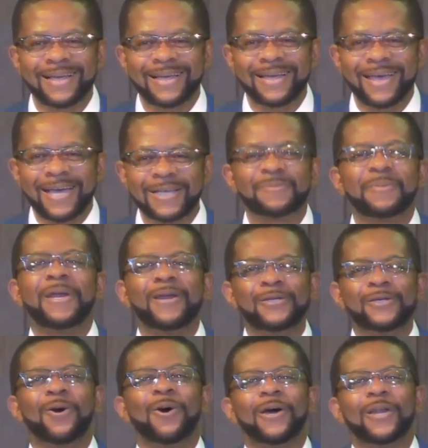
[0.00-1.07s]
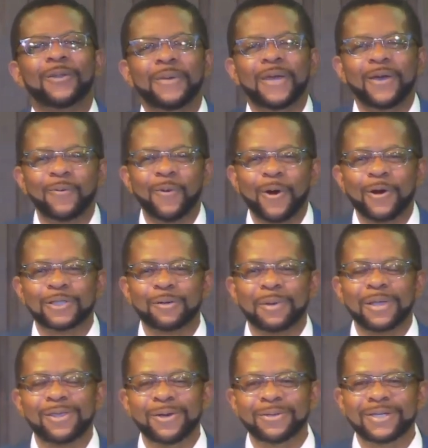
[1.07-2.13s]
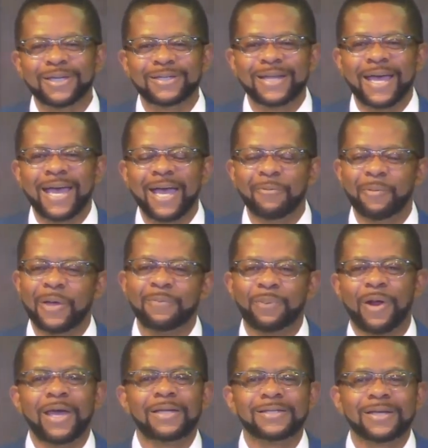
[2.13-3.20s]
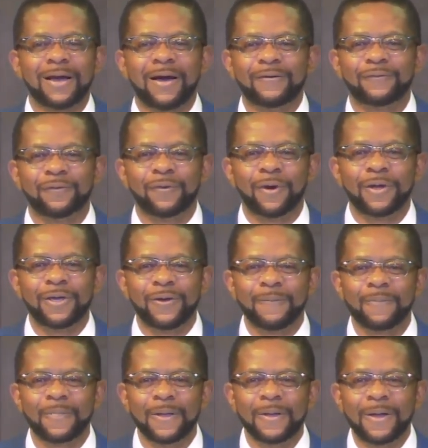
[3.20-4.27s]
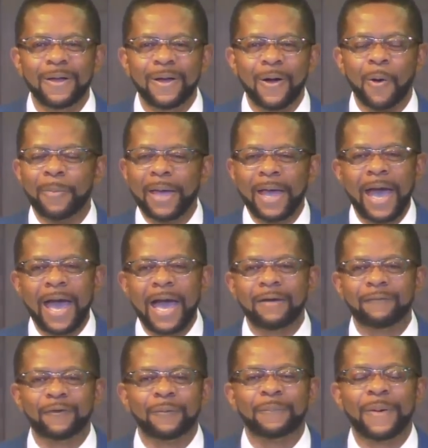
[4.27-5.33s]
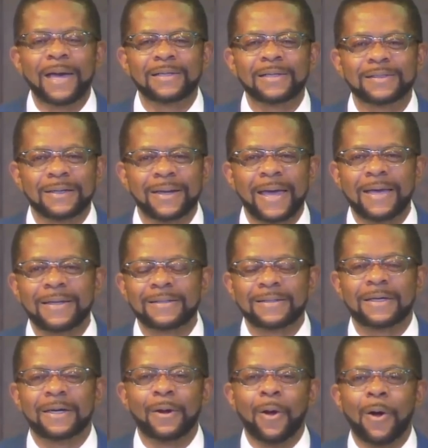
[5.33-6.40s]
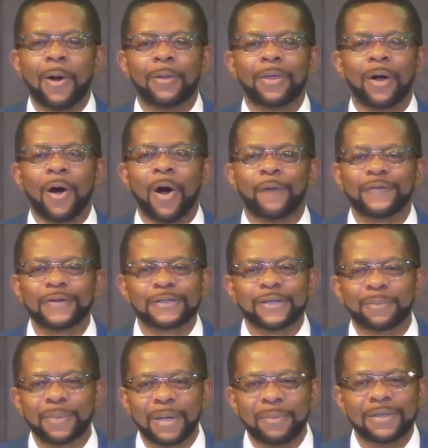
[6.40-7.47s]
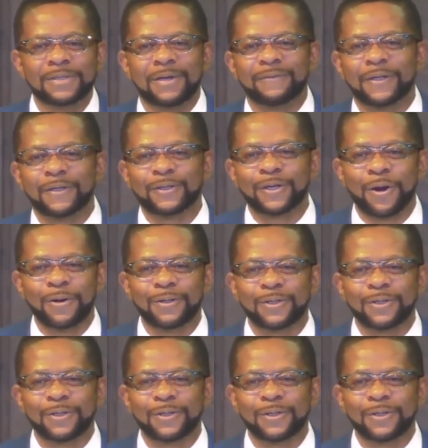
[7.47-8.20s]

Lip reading: It's been a joy to be in worship with you today. We praise God for you. On behalf of Pastor Lanson and all the officers and members of the church,